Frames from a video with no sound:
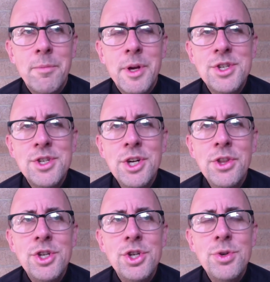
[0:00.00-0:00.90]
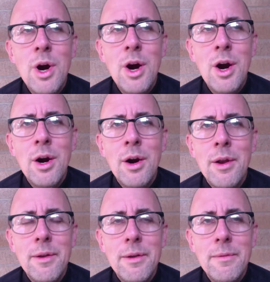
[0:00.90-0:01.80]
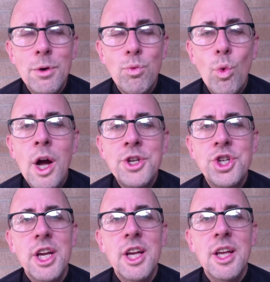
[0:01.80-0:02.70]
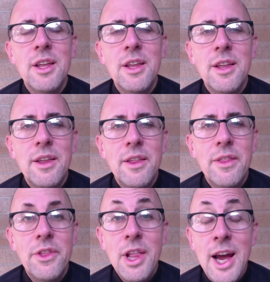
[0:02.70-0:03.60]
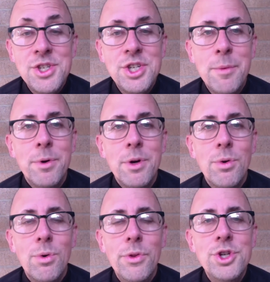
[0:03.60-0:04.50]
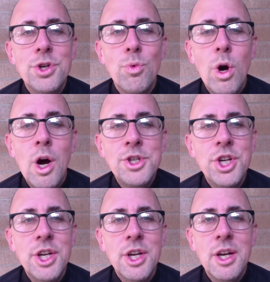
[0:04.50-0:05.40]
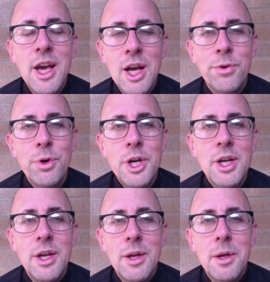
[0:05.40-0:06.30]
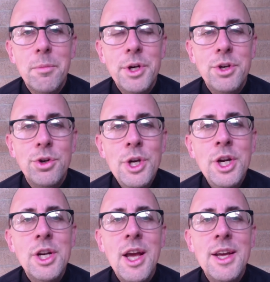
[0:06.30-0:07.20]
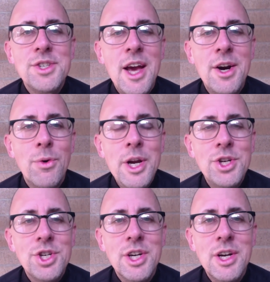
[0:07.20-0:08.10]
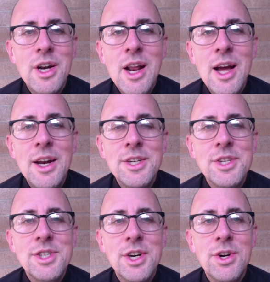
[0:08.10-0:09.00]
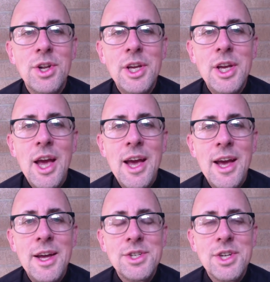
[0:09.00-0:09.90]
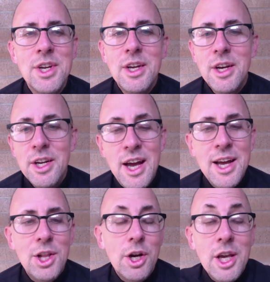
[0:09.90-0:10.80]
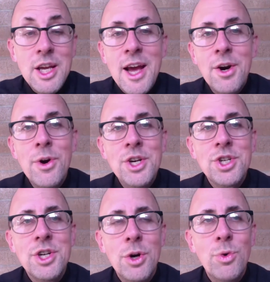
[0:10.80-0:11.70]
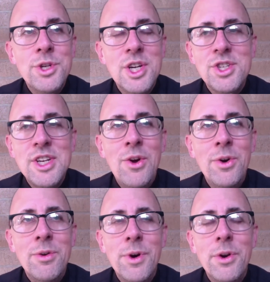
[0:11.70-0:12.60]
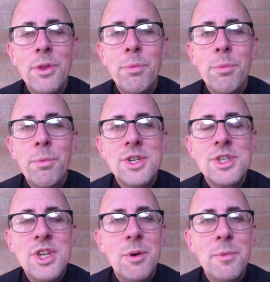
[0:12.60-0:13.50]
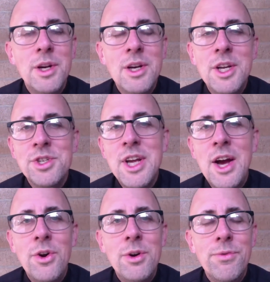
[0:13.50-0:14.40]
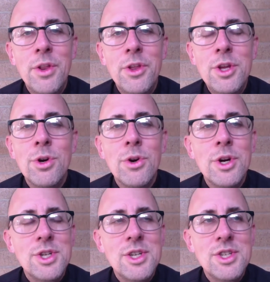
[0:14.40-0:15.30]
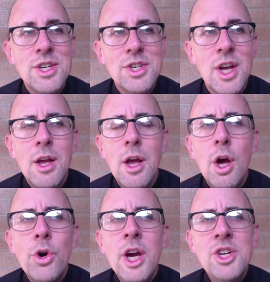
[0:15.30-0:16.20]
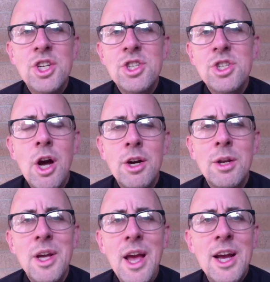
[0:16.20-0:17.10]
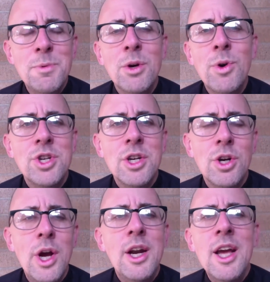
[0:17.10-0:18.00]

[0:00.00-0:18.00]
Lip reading: Consider that you're watching the Last Supper, or that you're watching Calvary, but treat it as adoration, not necessarily as a dialogue. In adoration, no one sits down in front of the Blessed Sacrament, kneels down in front of the Eucharist and says, okay, Jesus, talk to me. Ask me a question. Go ahead.